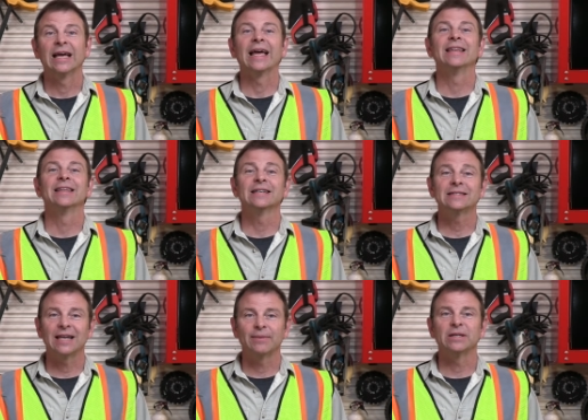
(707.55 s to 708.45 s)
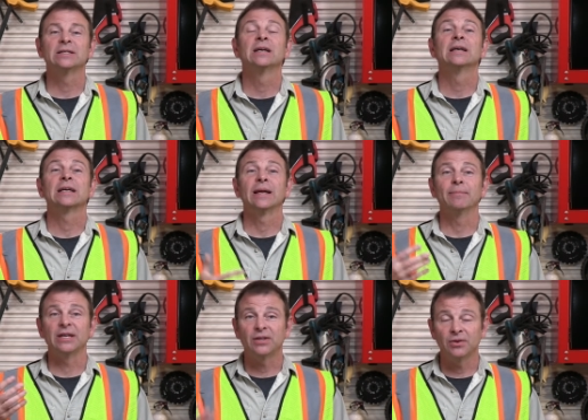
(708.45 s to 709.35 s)
and this damage
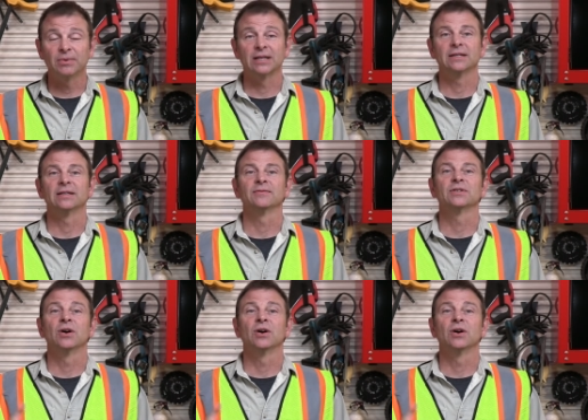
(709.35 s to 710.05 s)
can be cumulative.